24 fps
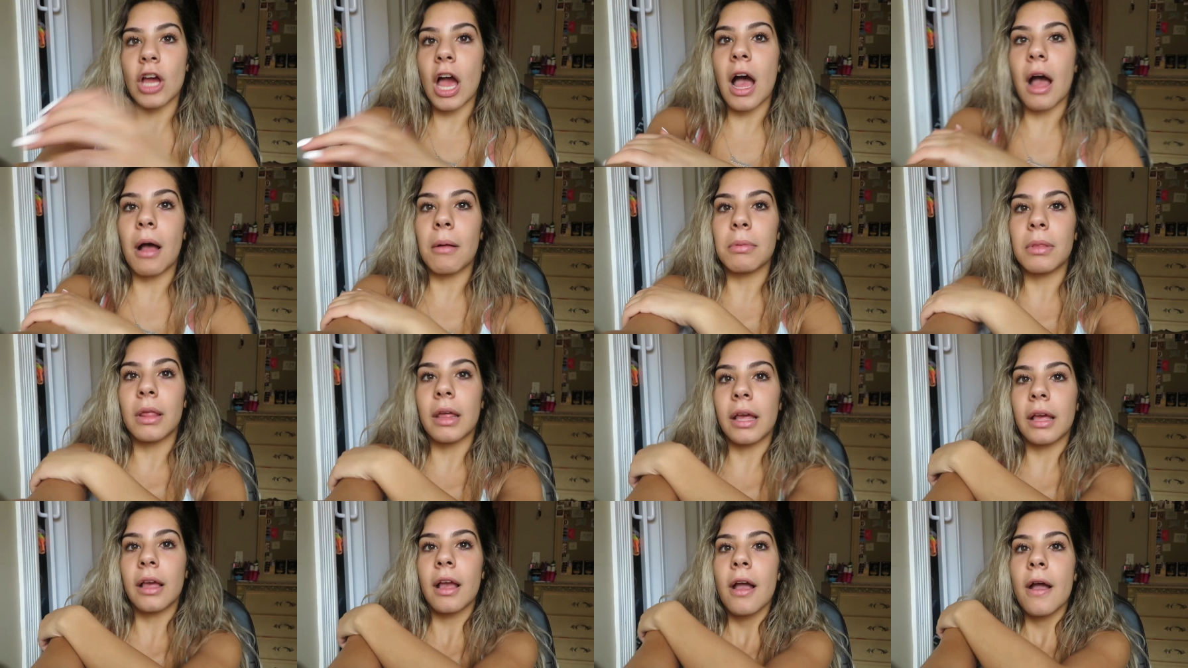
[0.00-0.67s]
job
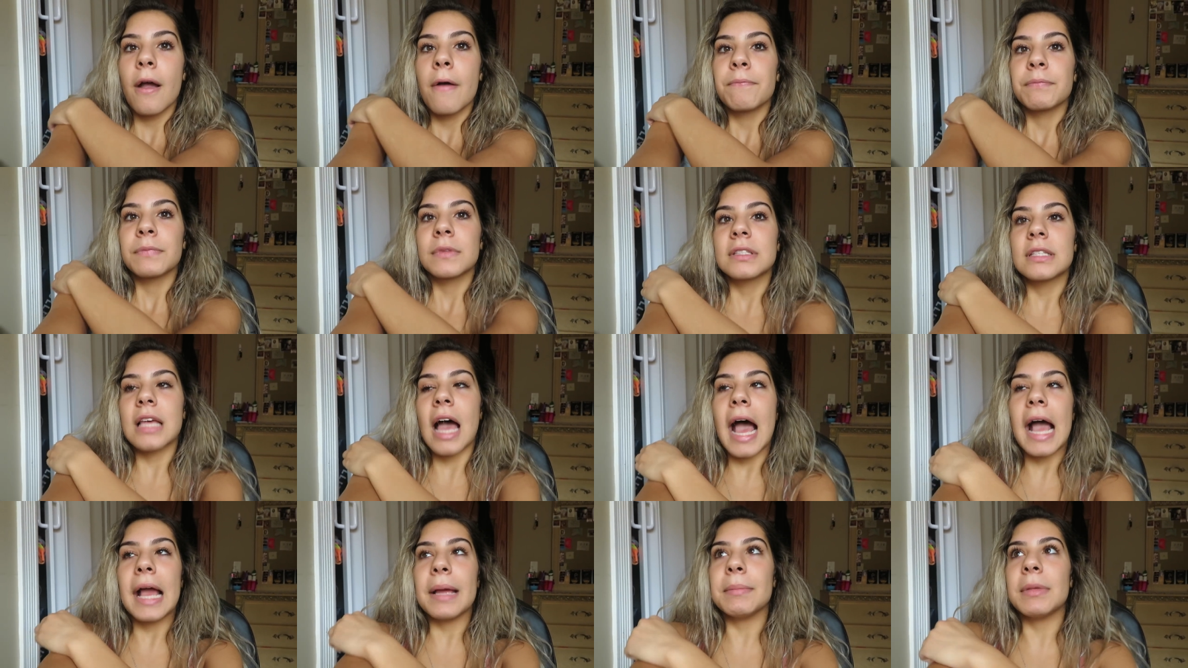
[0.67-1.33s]
like
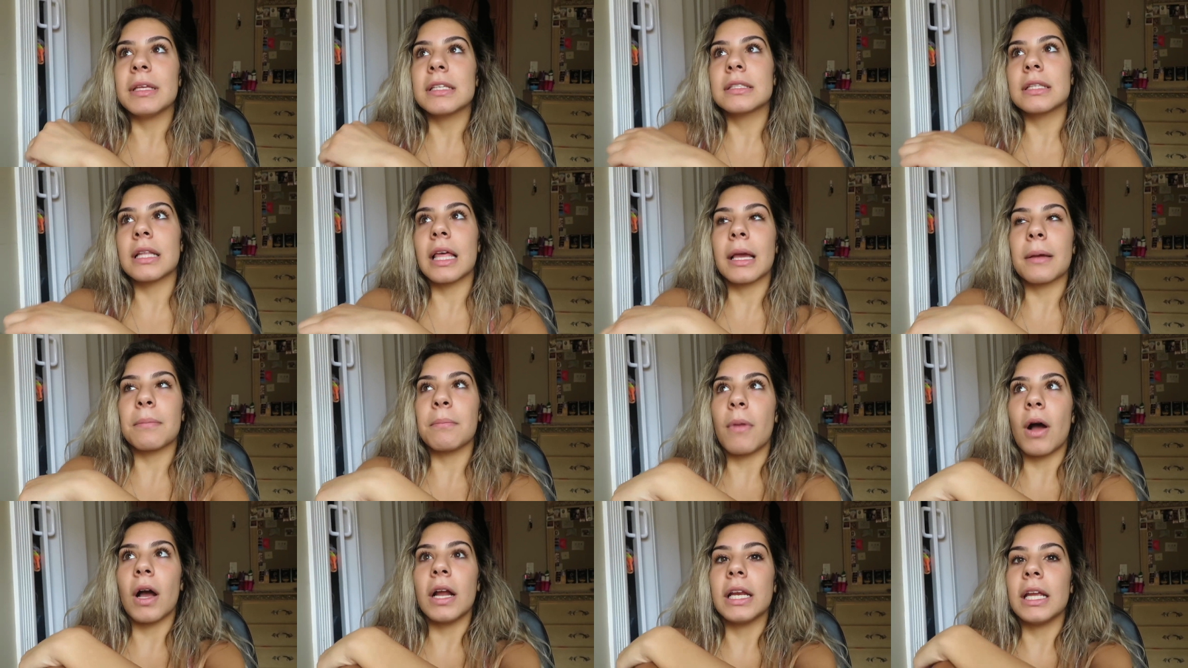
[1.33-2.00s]
time is
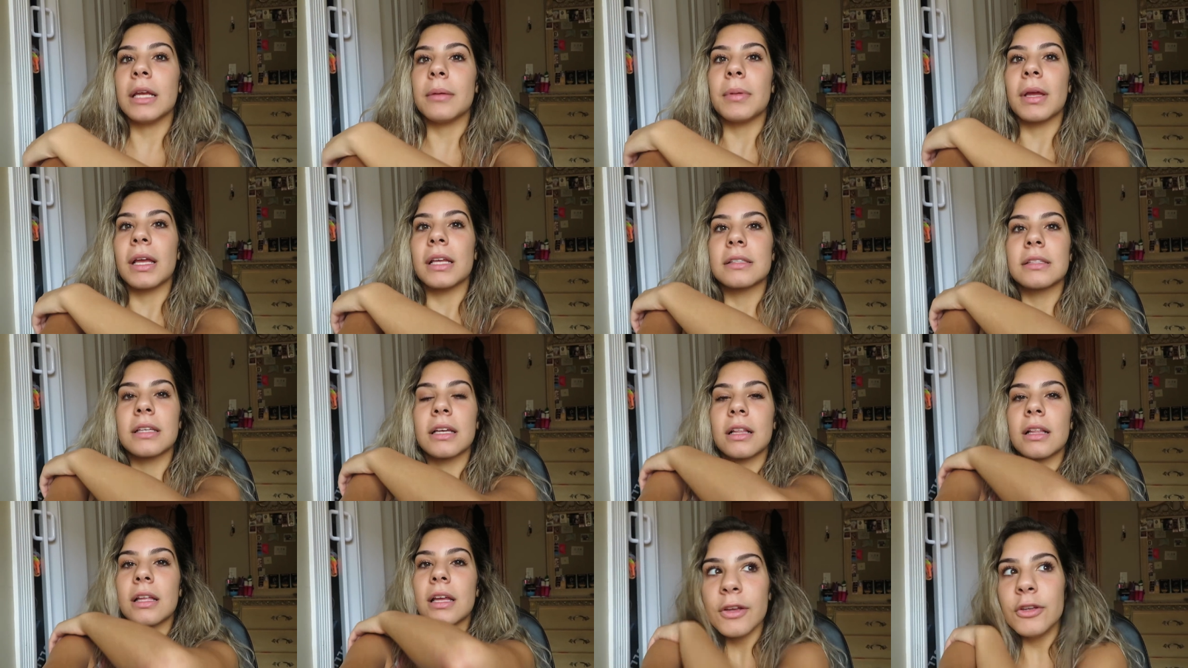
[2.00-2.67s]
like money
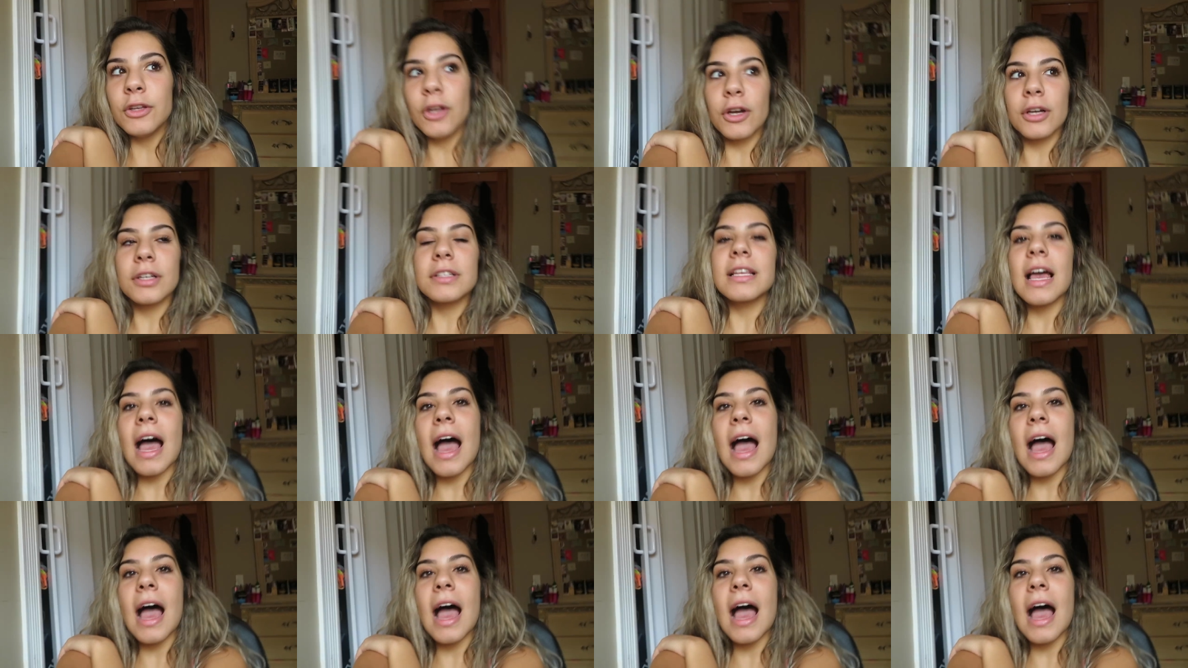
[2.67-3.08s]
basically your